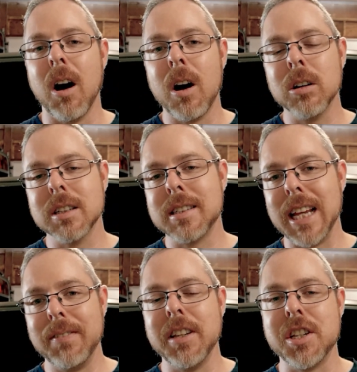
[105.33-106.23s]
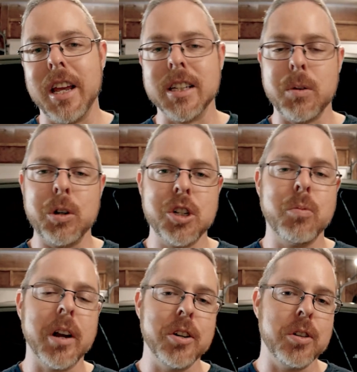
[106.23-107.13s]
all the safety checks of what you
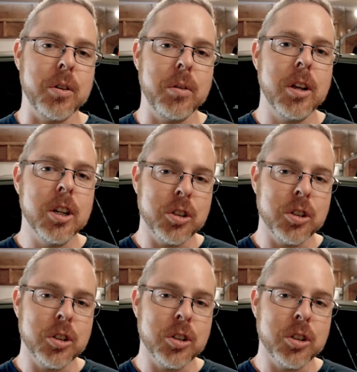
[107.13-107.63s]
want to do